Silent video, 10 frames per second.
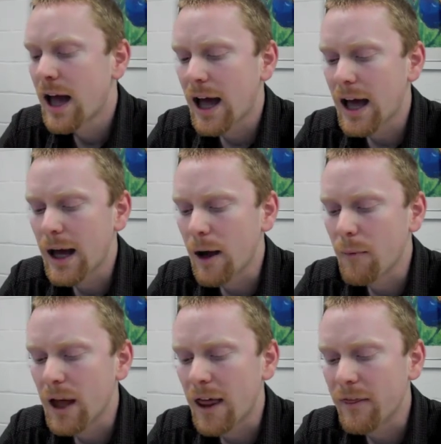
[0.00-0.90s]

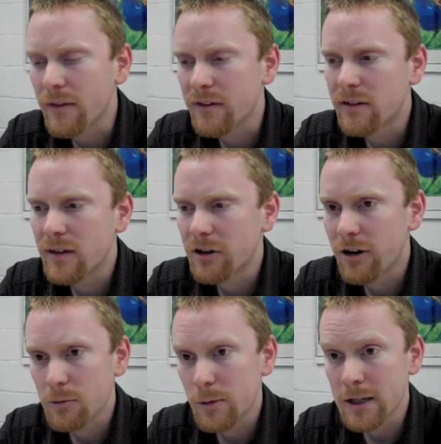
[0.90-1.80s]
And they
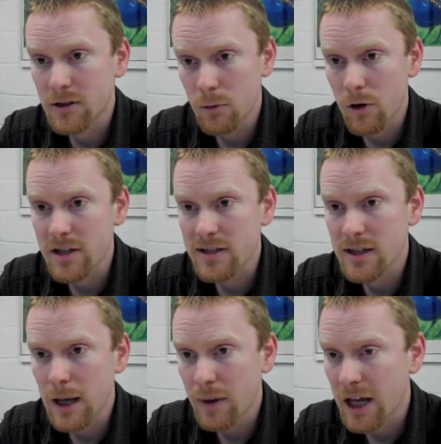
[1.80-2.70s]
directed me
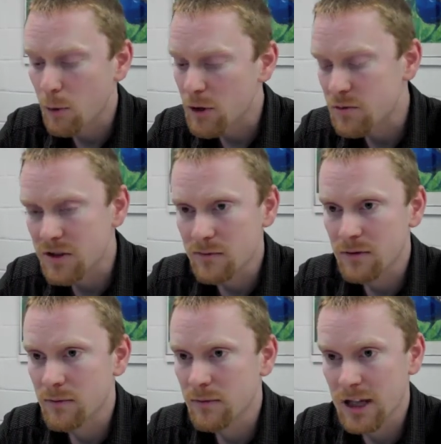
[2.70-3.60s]
towards a paper which was
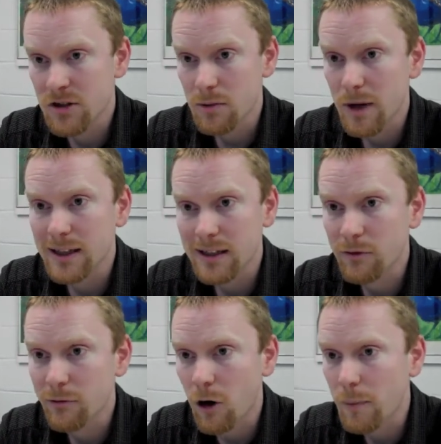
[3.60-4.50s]
instrumental
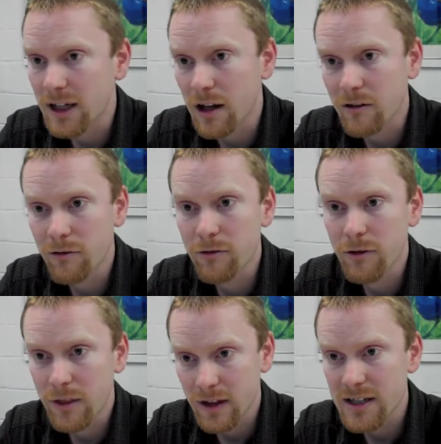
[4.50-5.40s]
in forming a lot of
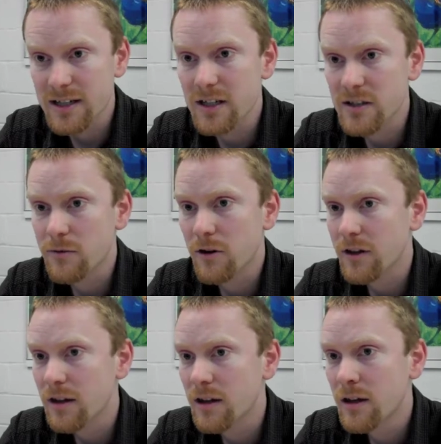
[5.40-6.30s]
the ideas for
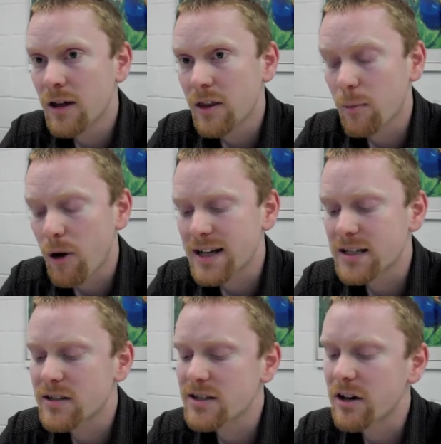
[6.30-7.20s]
the
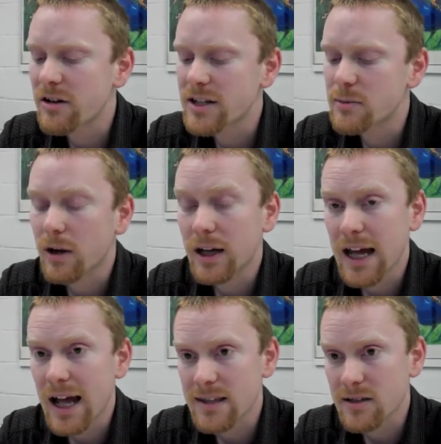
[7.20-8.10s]
practical series by
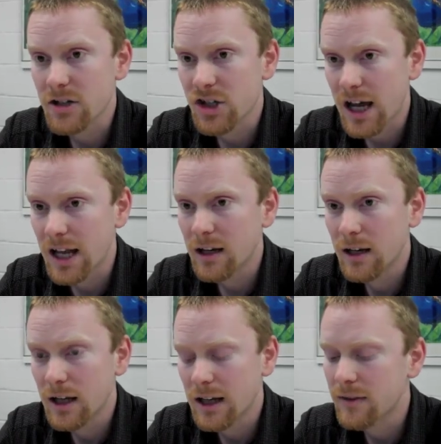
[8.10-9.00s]
Han-Suk Chan
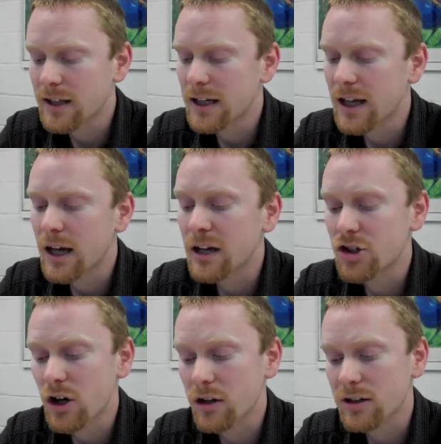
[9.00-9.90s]
in the
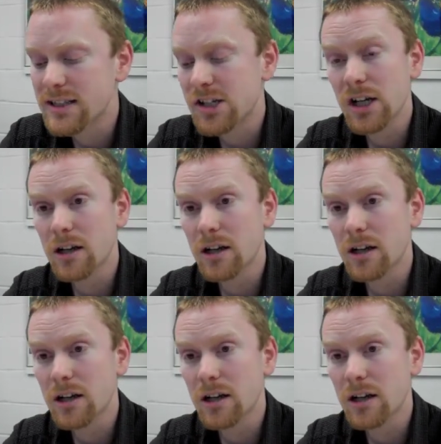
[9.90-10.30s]
journal Teaching in